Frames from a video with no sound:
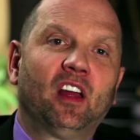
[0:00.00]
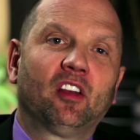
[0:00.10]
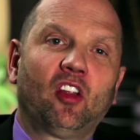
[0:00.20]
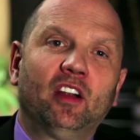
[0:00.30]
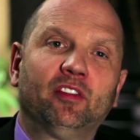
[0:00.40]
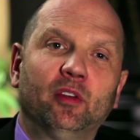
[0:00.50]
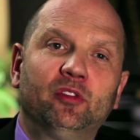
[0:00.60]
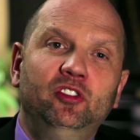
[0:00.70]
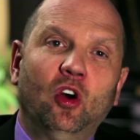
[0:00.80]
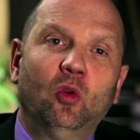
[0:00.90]
other law
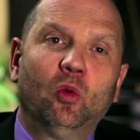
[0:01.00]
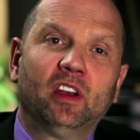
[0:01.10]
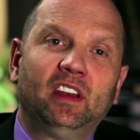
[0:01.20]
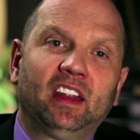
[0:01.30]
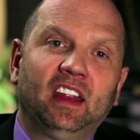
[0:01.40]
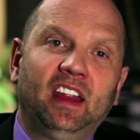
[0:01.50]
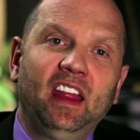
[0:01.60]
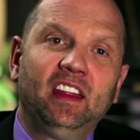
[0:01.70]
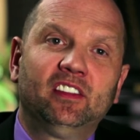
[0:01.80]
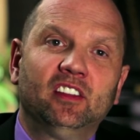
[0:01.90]
firms don't want to take a
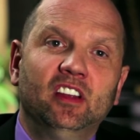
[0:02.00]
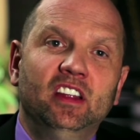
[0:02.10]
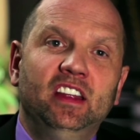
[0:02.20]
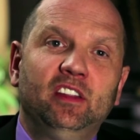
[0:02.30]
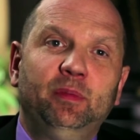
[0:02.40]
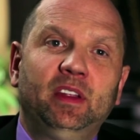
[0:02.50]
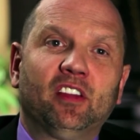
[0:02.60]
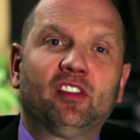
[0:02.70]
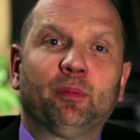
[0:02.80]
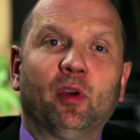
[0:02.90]
case is
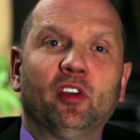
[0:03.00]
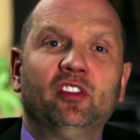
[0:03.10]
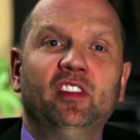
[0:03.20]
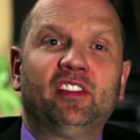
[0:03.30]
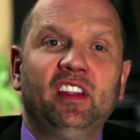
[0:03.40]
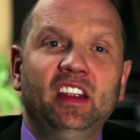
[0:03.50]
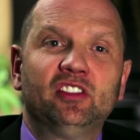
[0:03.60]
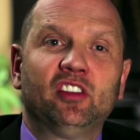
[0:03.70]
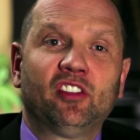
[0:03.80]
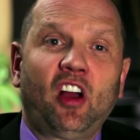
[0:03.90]
because the person that's
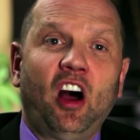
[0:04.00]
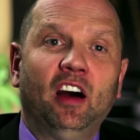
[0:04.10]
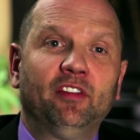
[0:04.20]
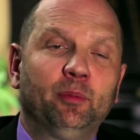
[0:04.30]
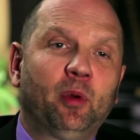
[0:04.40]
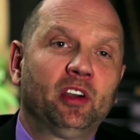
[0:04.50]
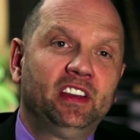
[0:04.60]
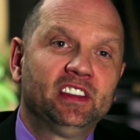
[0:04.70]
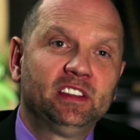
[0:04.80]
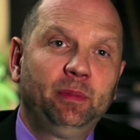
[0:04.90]
injured is often
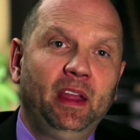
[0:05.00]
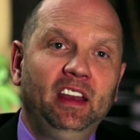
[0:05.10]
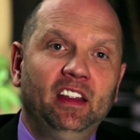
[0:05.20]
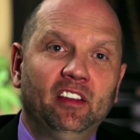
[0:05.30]
participating